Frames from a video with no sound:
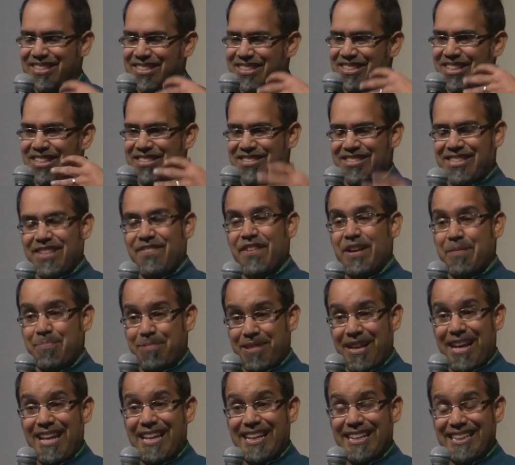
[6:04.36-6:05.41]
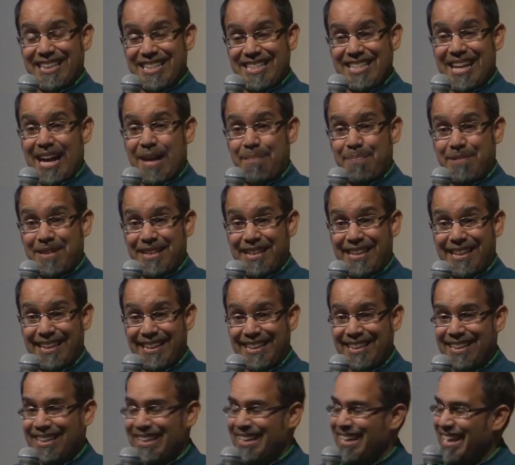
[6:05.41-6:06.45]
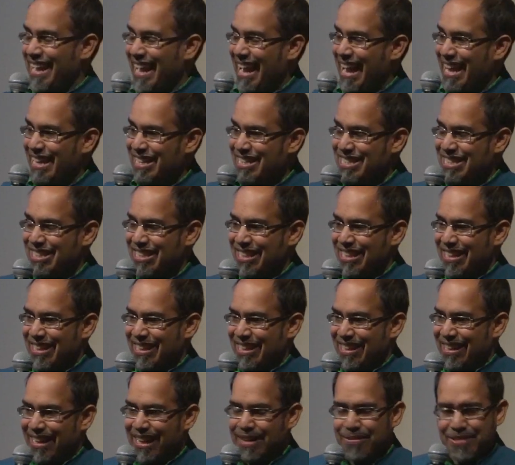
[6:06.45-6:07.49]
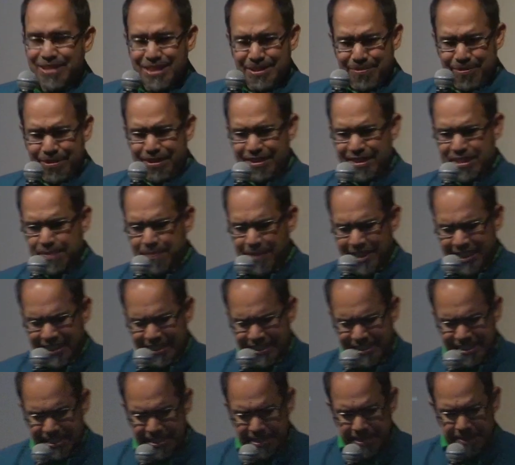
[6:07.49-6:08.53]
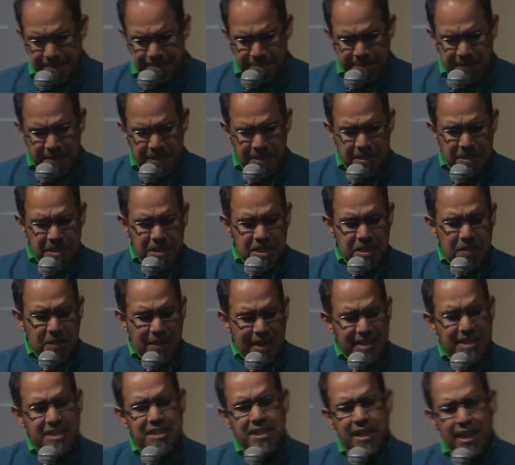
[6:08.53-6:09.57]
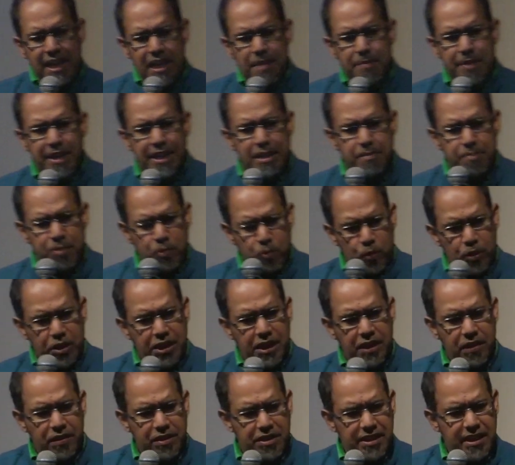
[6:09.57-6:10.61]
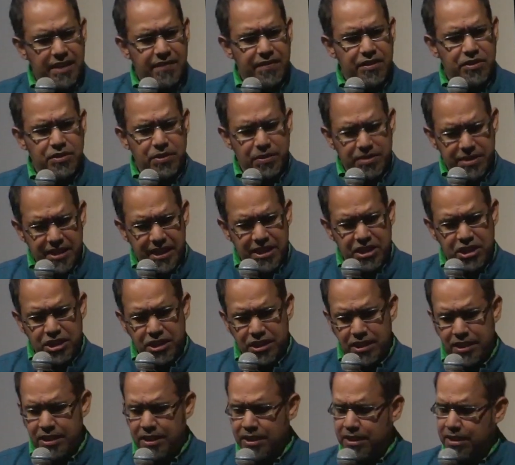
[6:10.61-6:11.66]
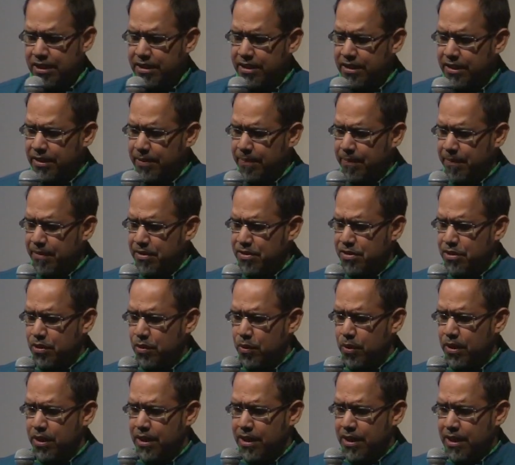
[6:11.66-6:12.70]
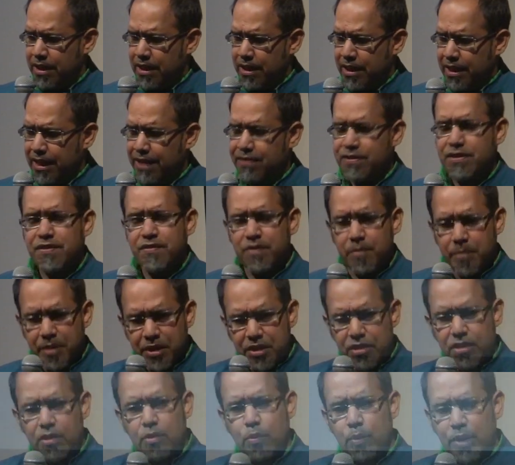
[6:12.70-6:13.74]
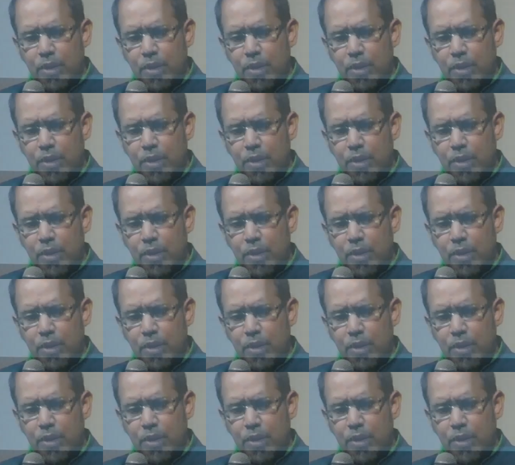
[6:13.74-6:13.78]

the civic planning that's happening. And I was in one of these meetings and you know, at the time I had been working on data visualization, um, so I was familiar